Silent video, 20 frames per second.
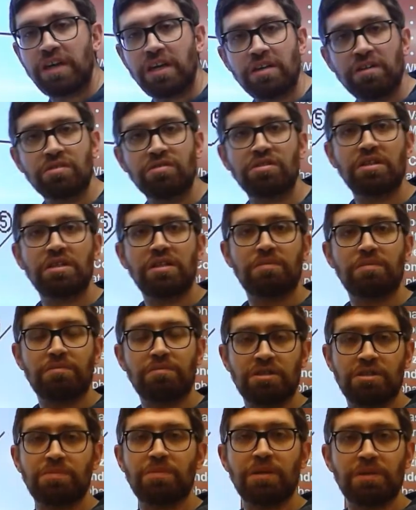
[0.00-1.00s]
energy that
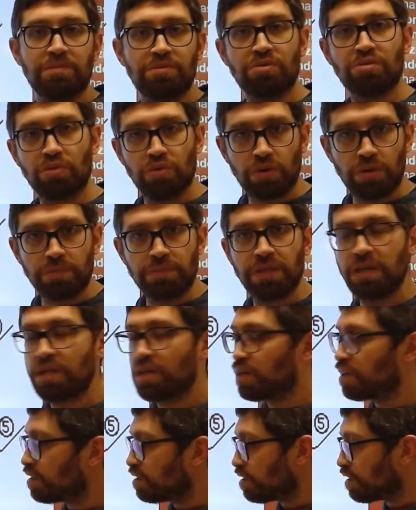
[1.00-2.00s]
must be absorbed
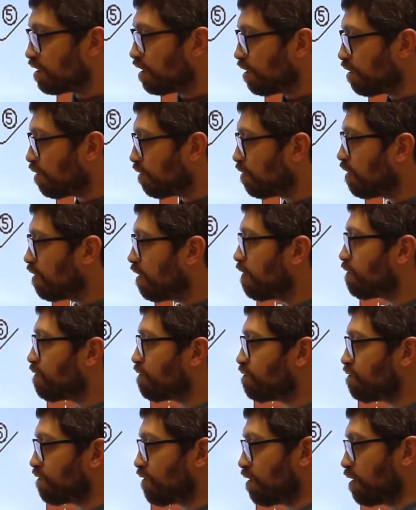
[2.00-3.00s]
to go
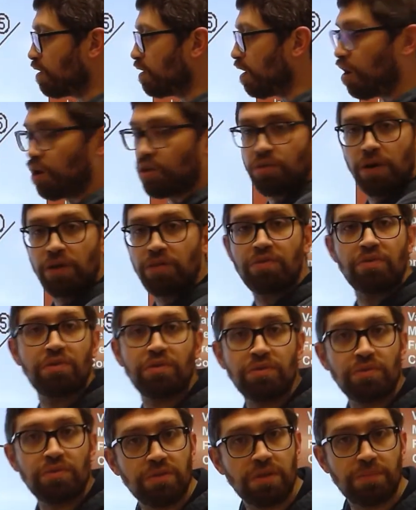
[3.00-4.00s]
from all the way
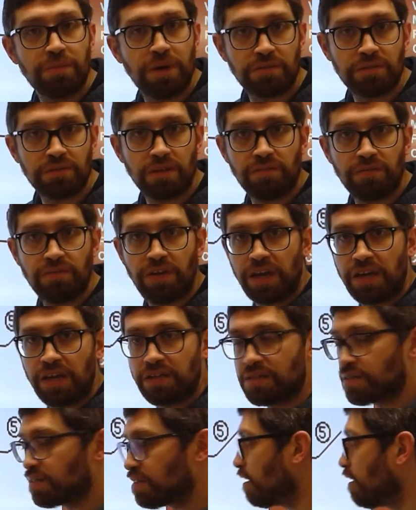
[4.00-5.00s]
through the melting
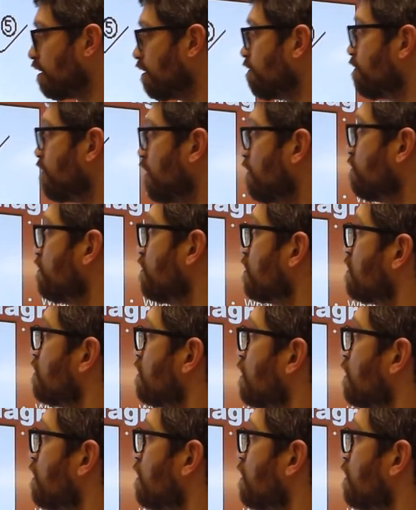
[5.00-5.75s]
phase of this